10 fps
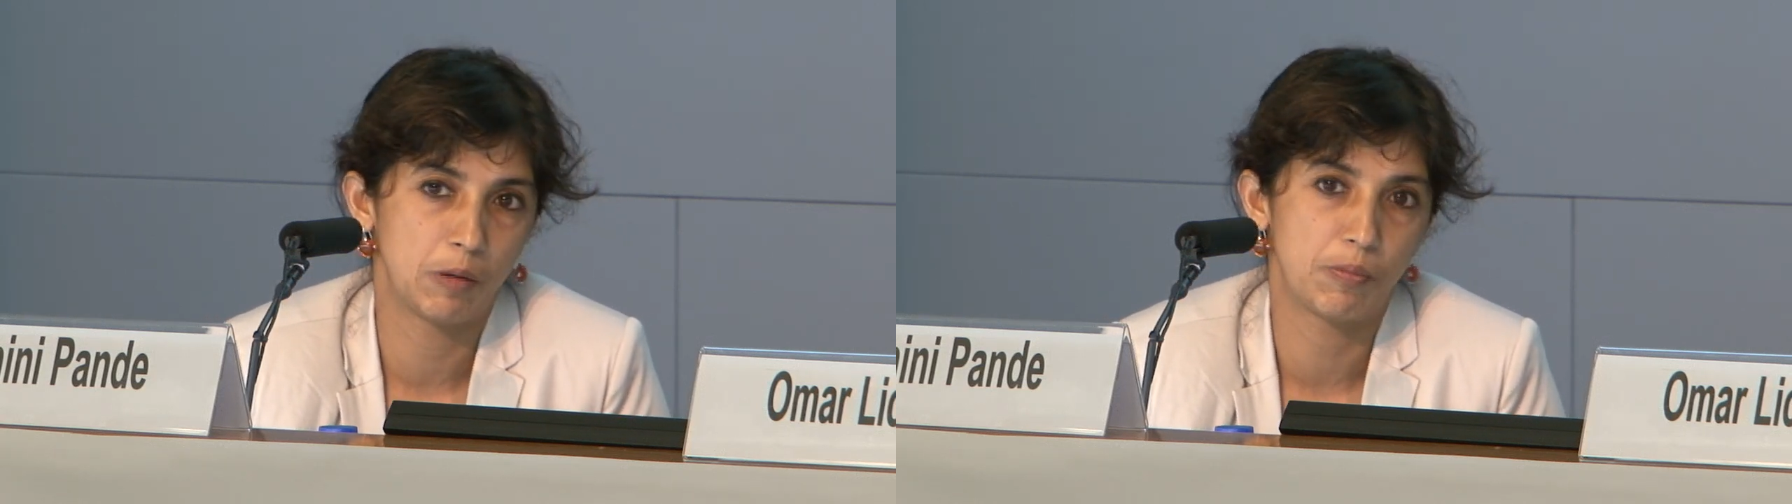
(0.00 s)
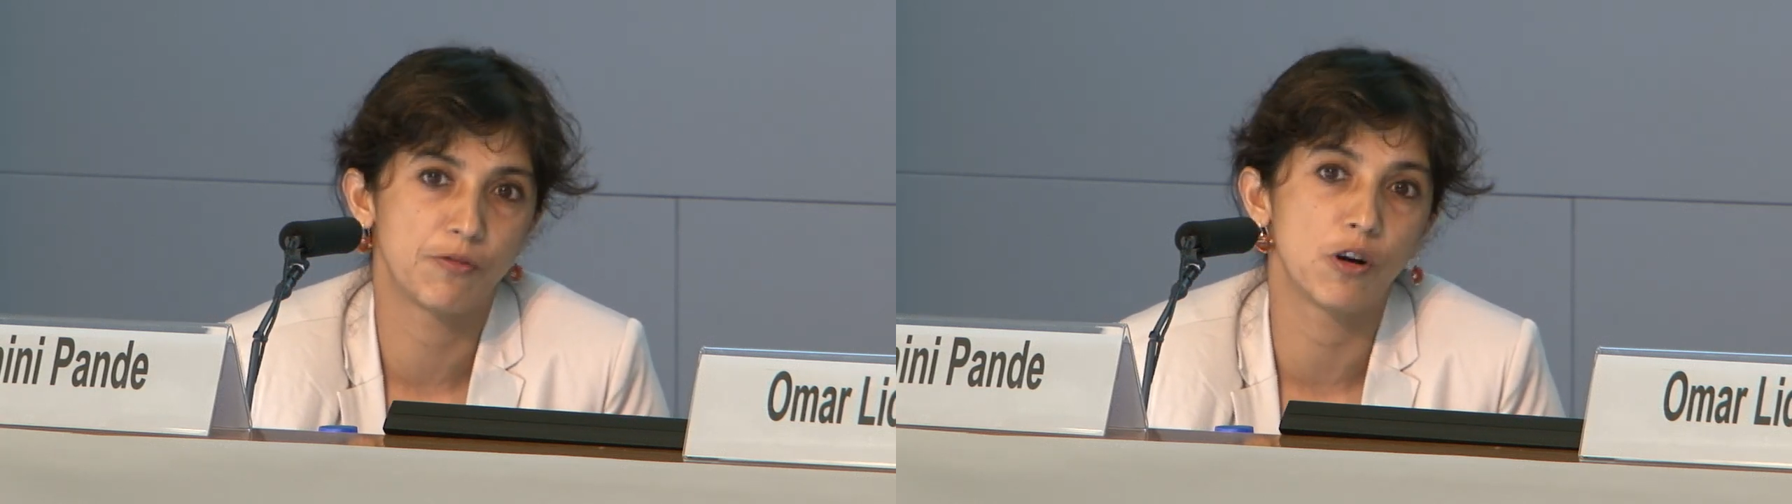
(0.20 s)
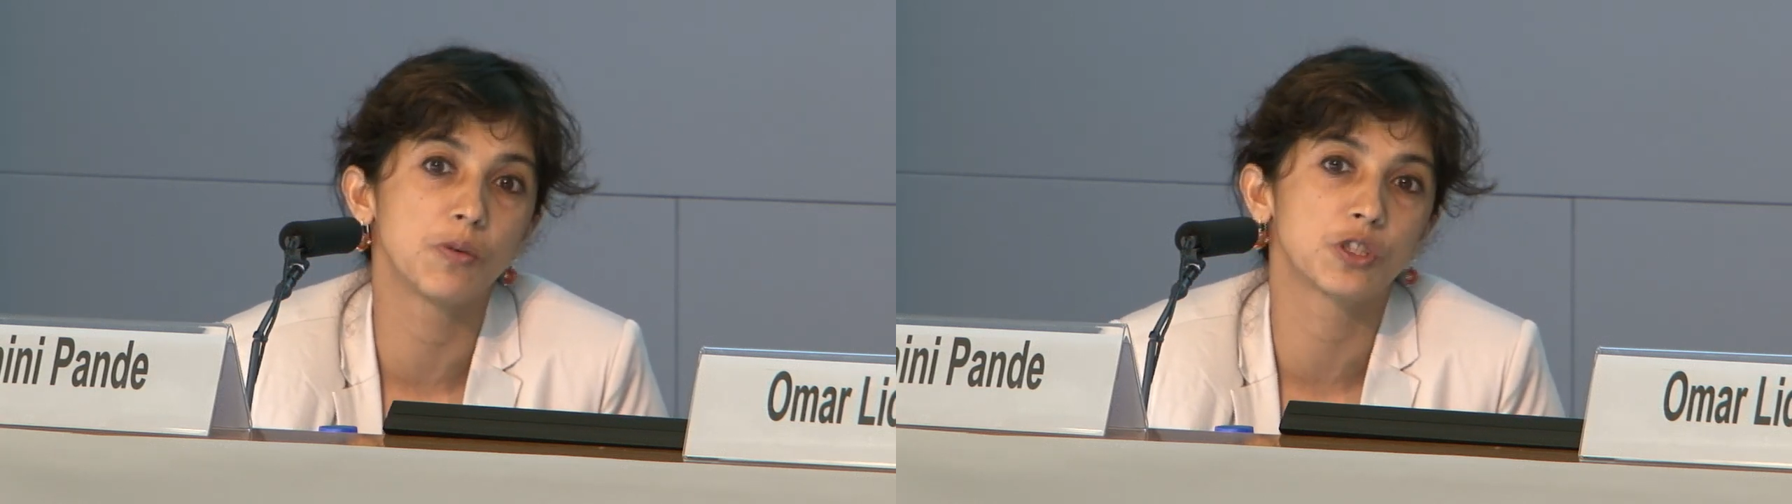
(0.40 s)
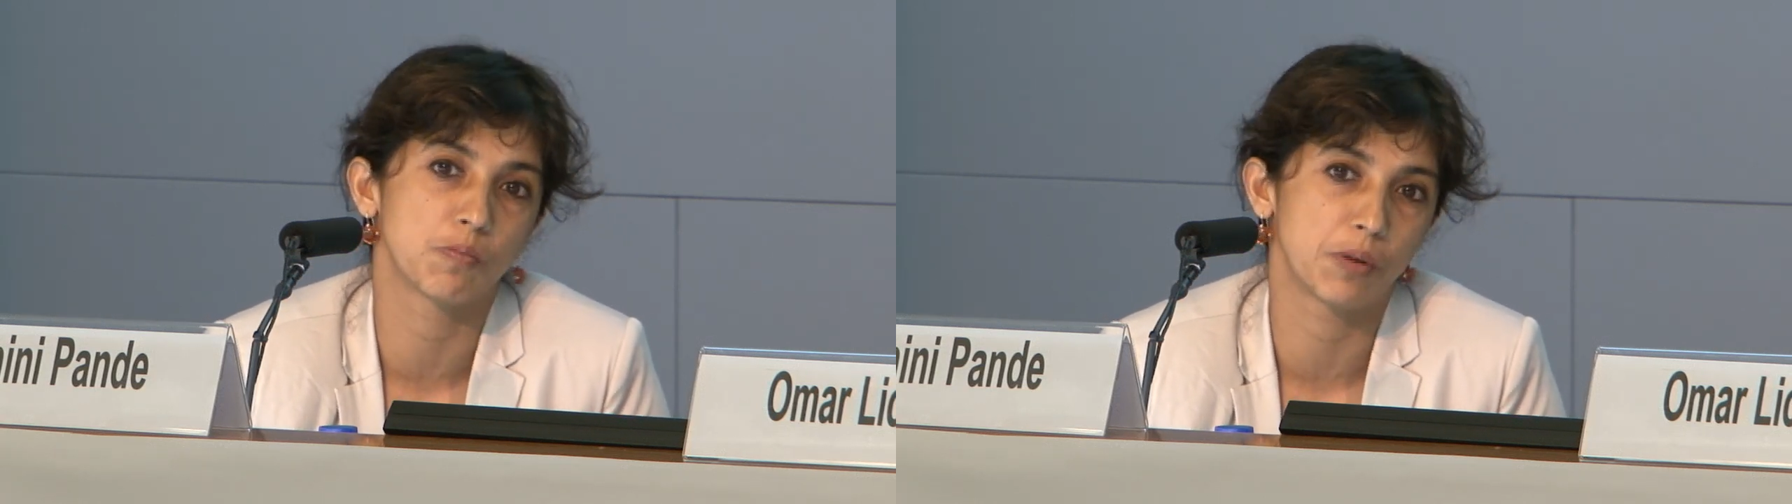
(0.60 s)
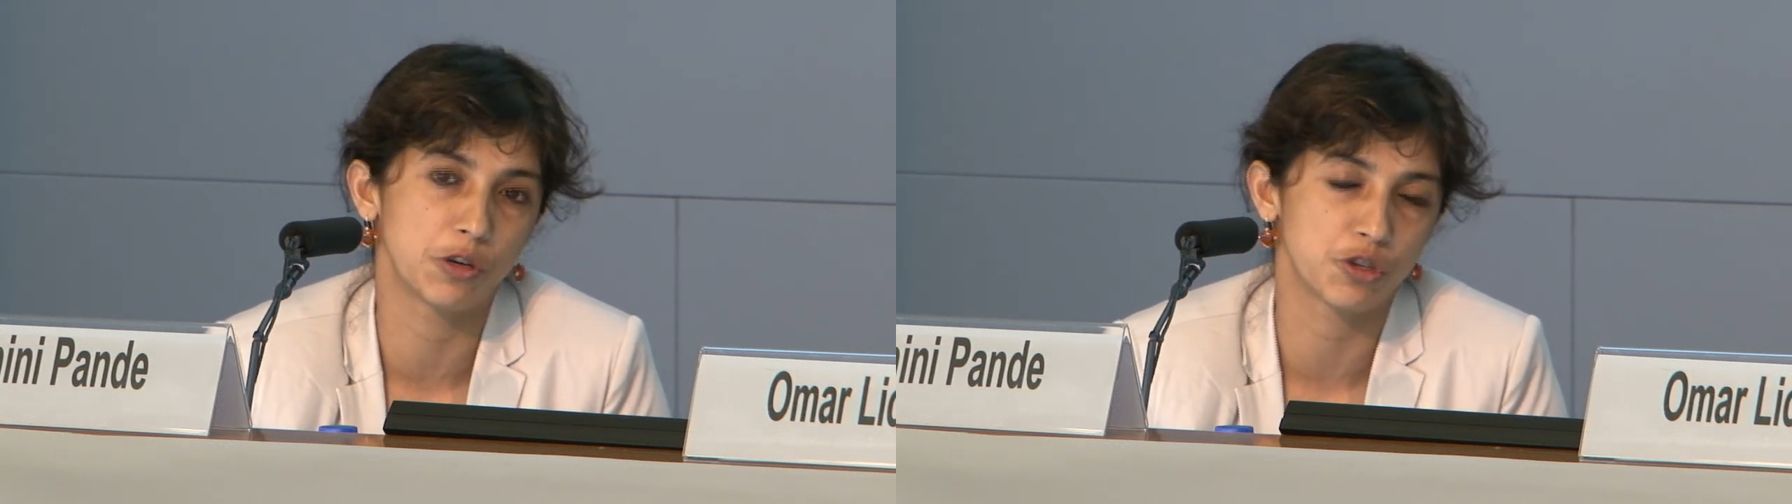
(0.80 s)
performance
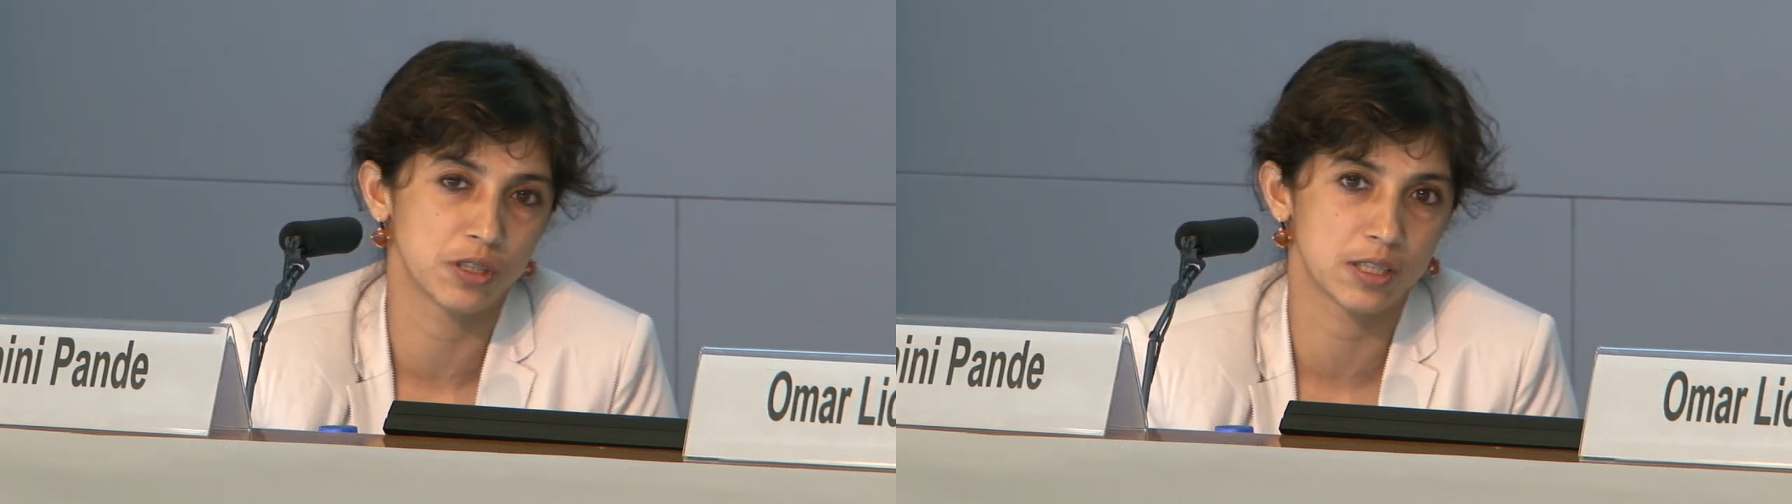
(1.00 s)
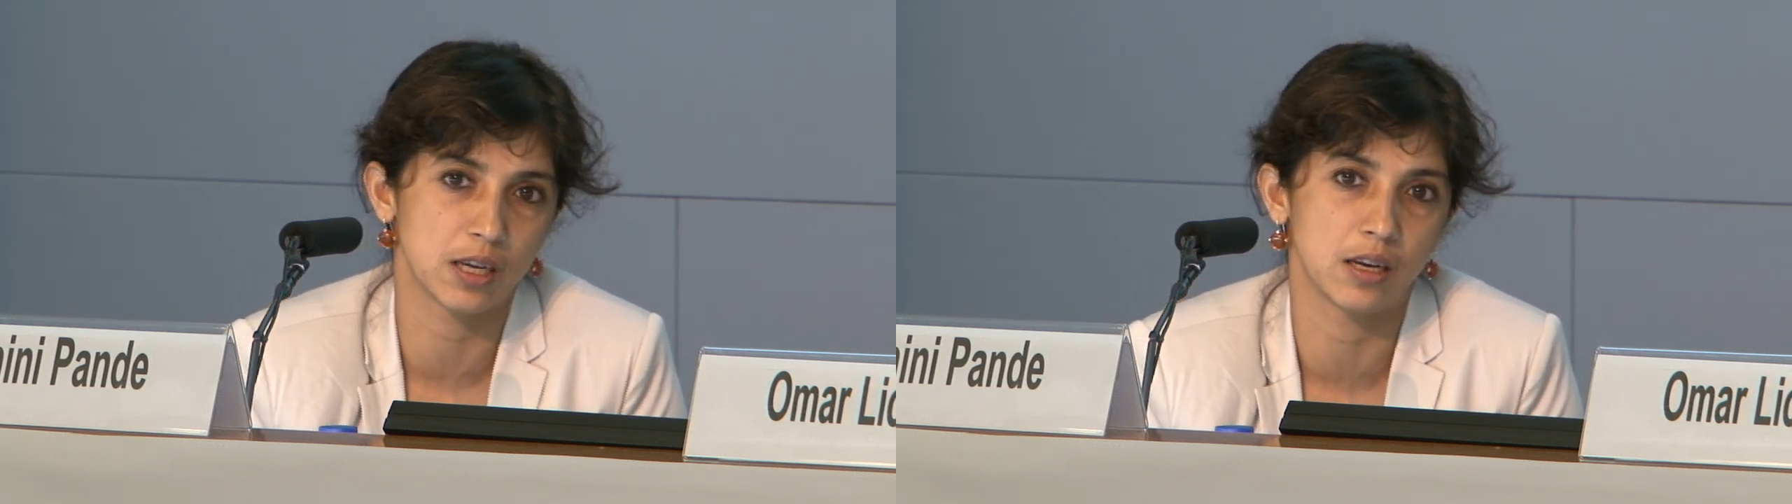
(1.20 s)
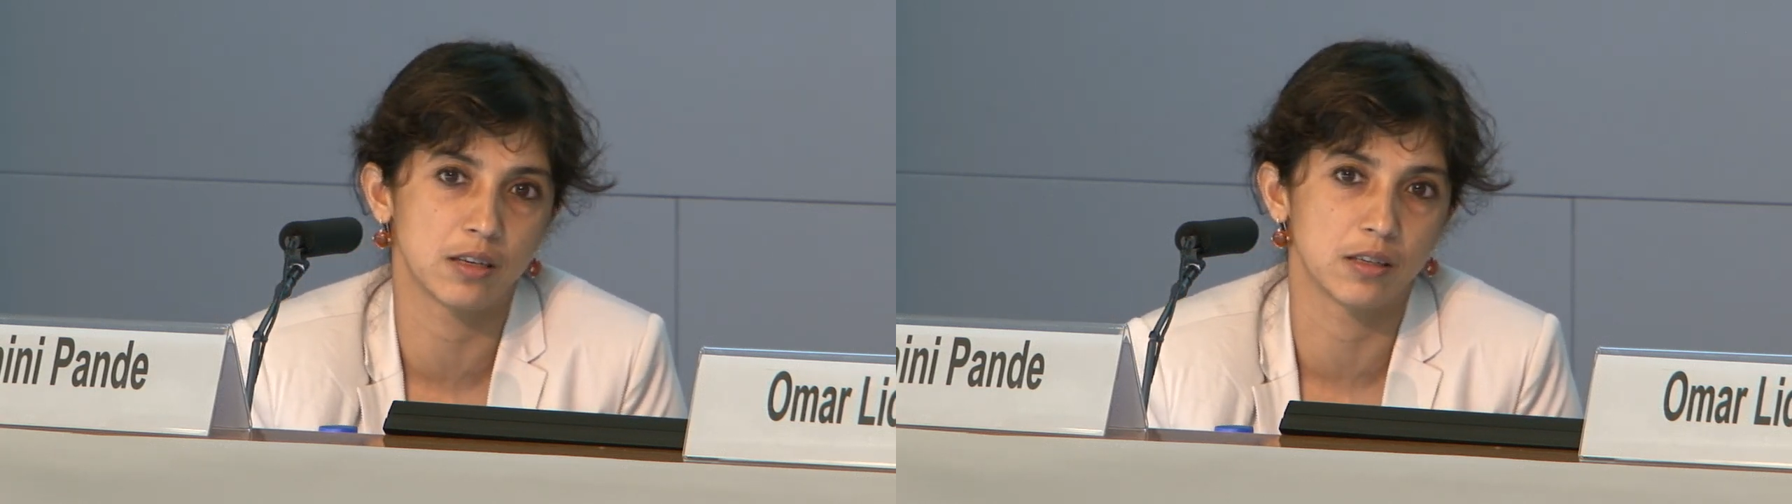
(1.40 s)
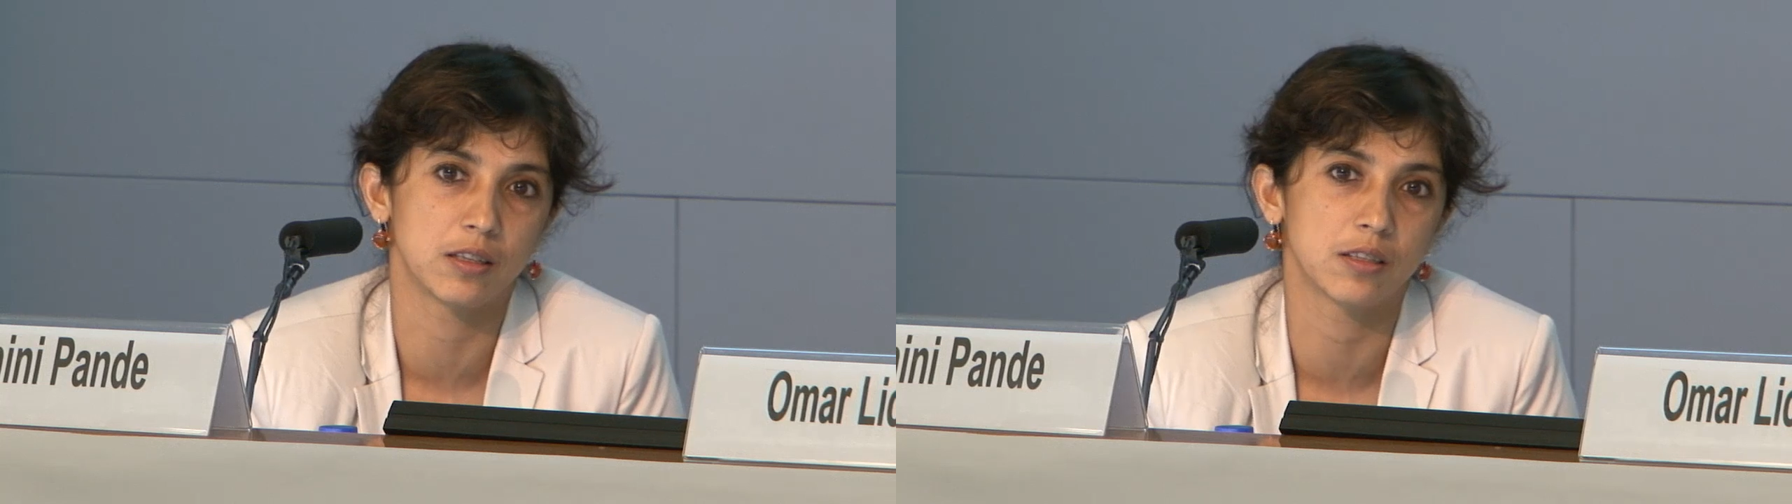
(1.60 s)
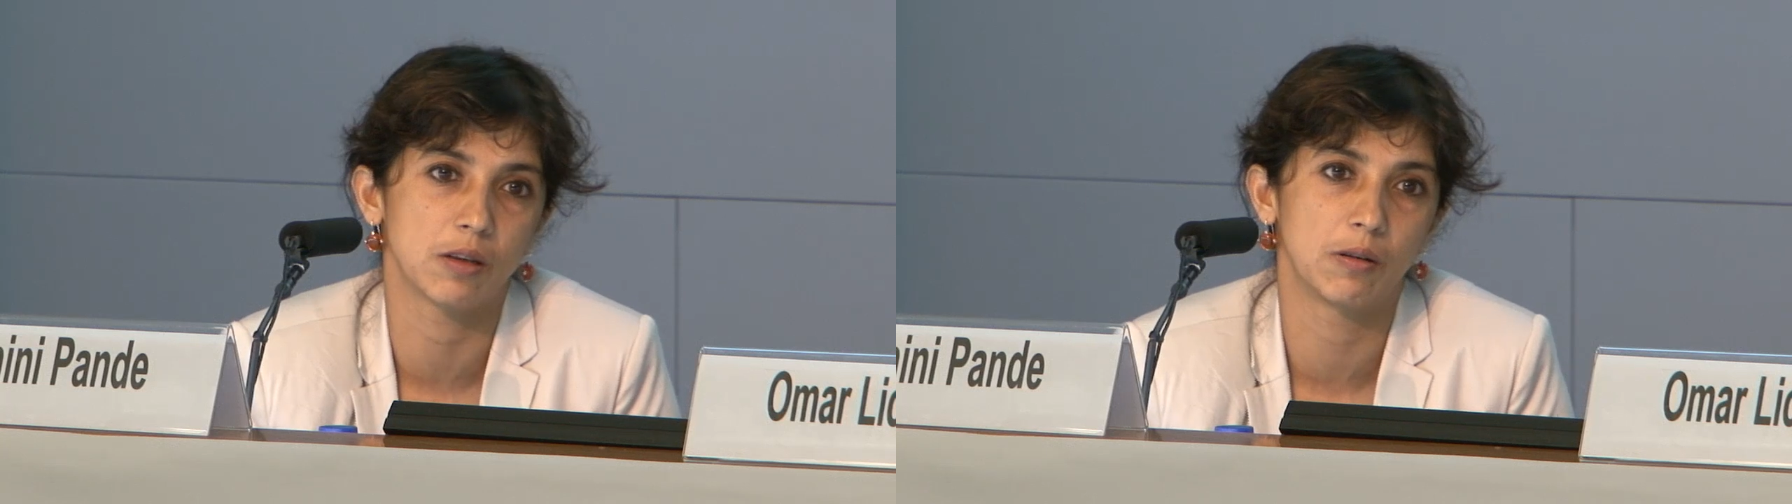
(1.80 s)
and pollution standards.